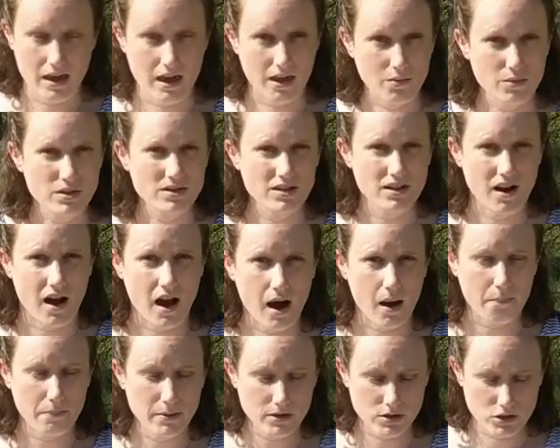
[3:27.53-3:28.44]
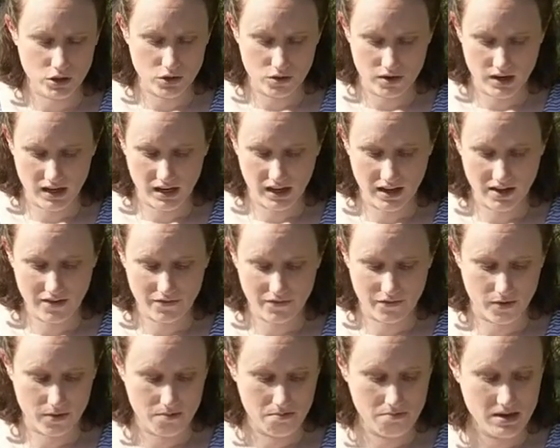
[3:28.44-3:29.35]
It was an opportunity
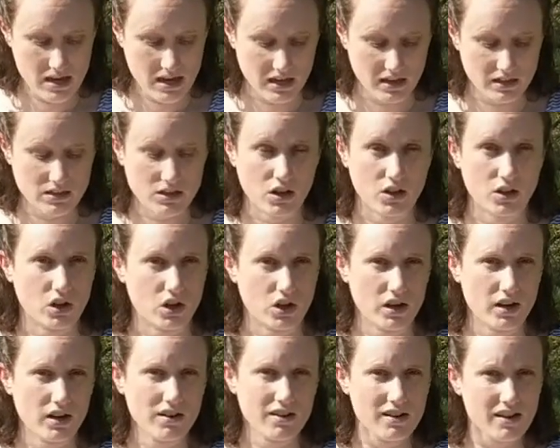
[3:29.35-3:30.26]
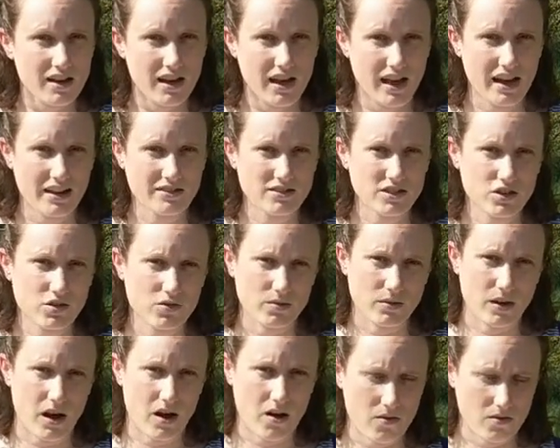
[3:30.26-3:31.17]
for me to learn and to
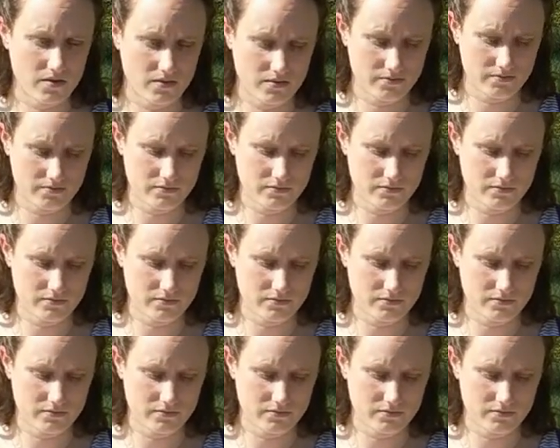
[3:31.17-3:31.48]
grow